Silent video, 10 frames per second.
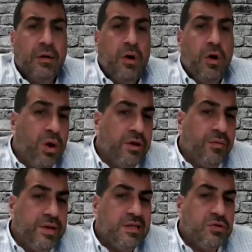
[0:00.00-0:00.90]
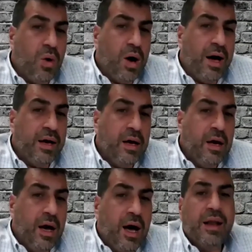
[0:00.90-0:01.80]
One of the reasons why
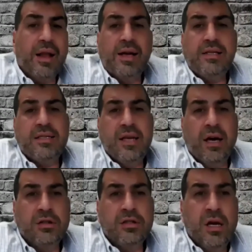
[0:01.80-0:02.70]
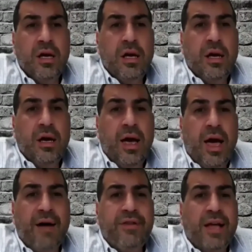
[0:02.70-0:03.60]
online sales
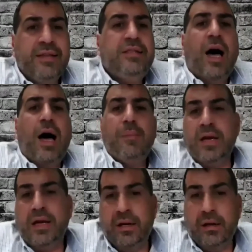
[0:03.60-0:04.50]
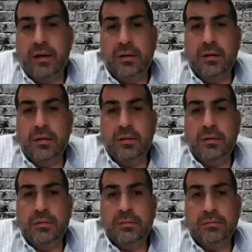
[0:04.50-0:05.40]
have not dominated
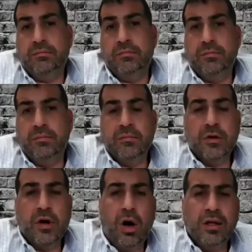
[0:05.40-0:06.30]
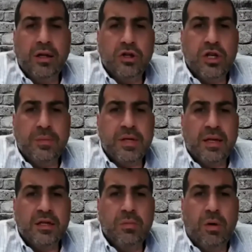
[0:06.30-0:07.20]
car dealerships at
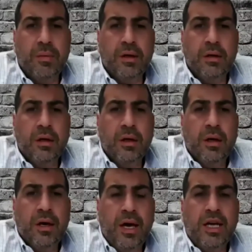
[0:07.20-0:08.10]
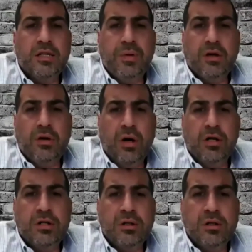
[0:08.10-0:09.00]
this moment is
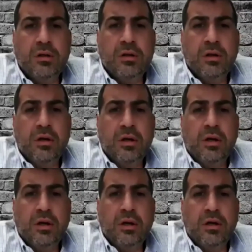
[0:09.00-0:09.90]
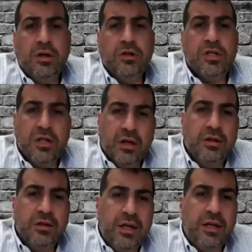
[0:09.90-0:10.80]
because you still
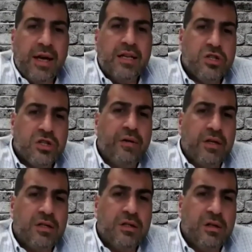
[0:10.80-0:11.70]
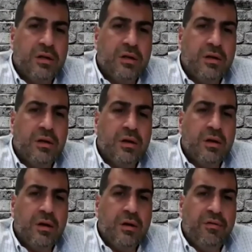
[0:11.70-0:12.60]
need that service
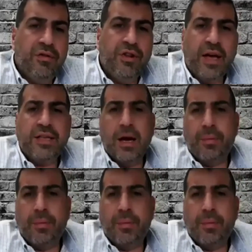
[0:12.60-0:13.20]
for that type of